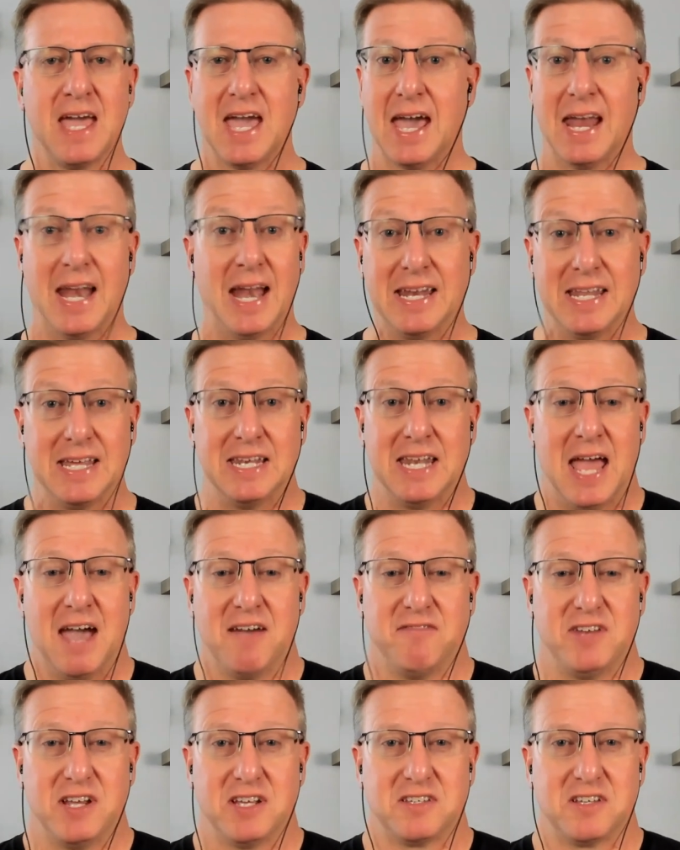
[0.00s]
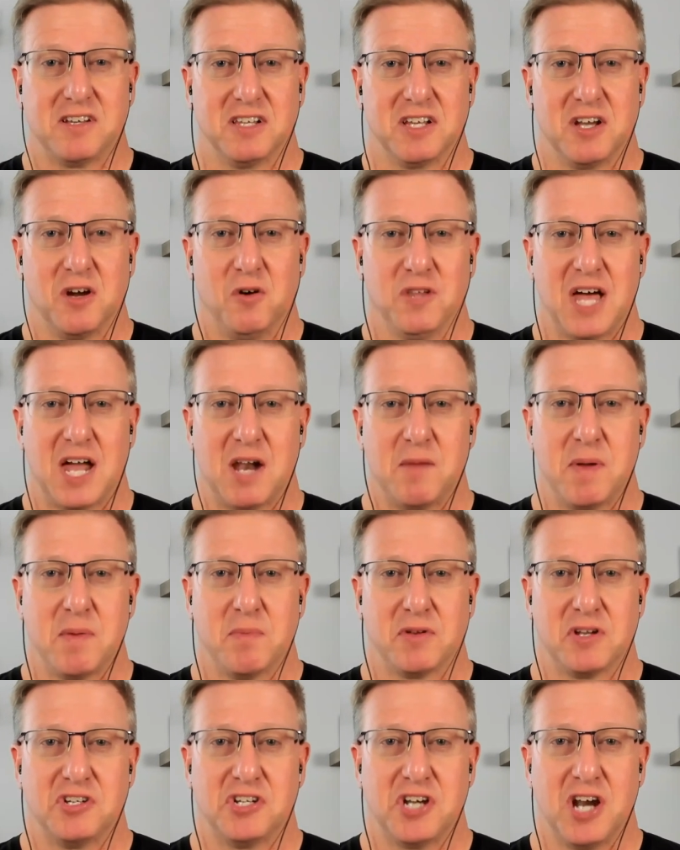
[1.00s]
And I didn't have necessarily a whole lot of
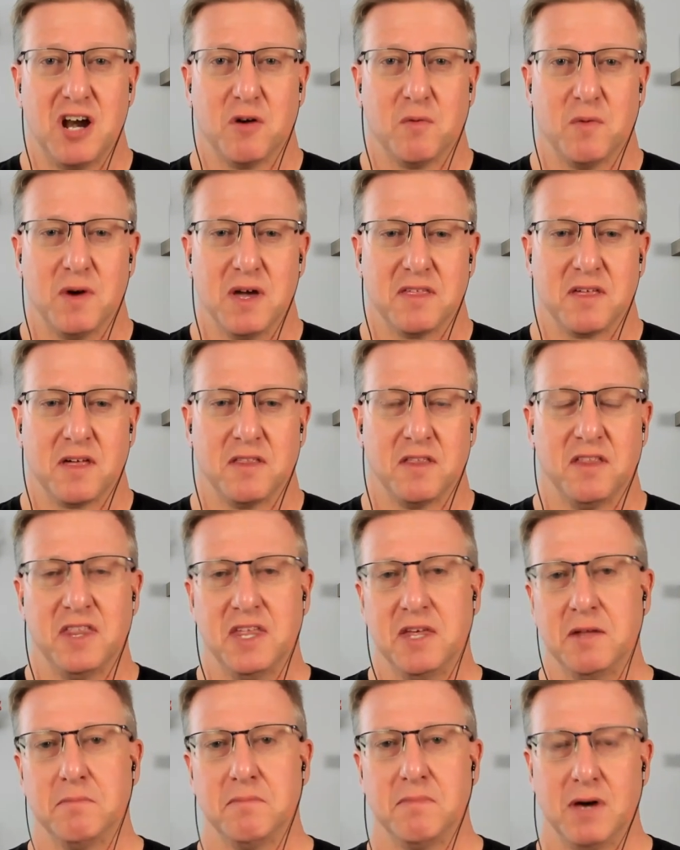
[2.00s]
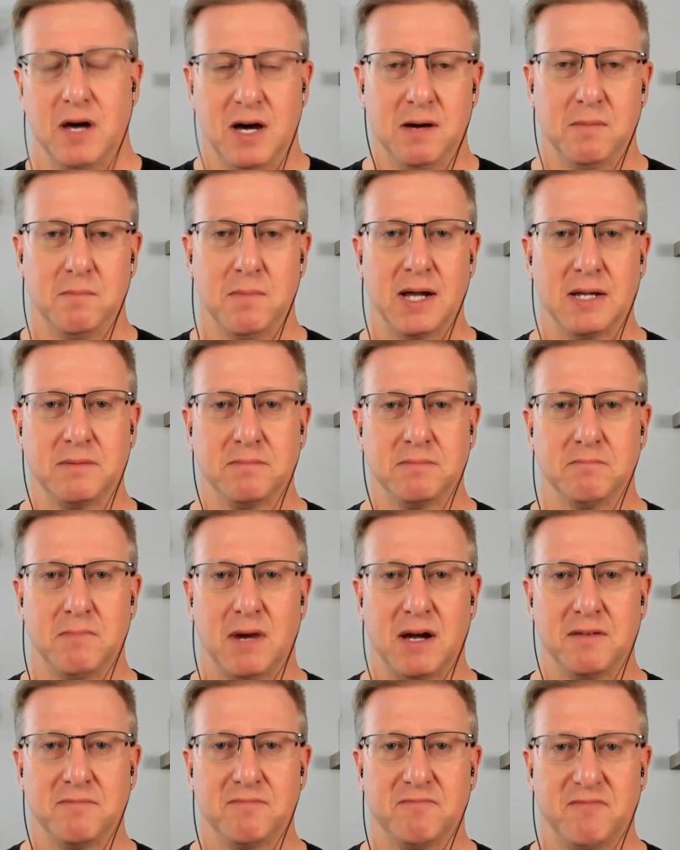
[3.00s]
people to share it with other than uh, my,
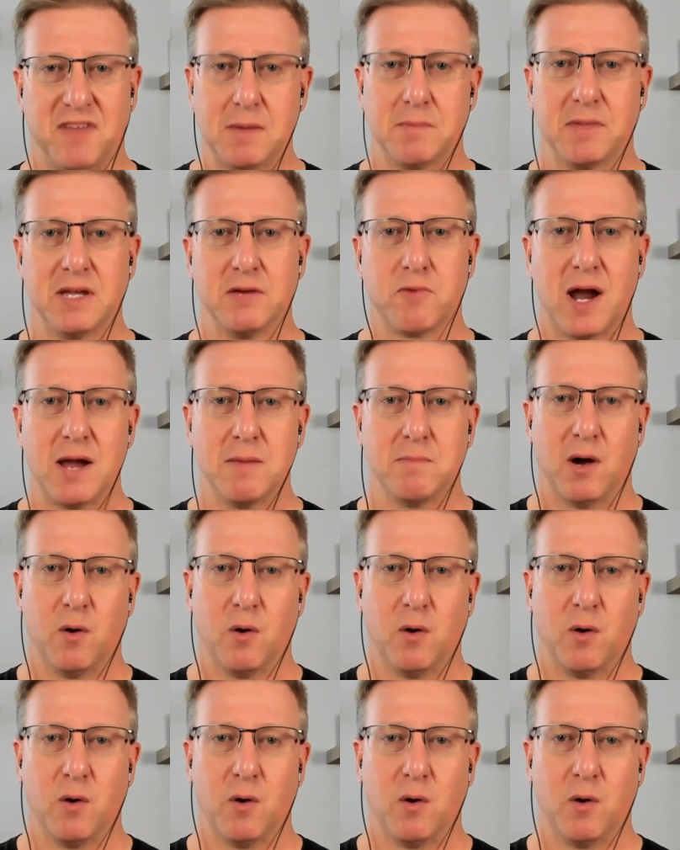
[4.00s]
my family, right?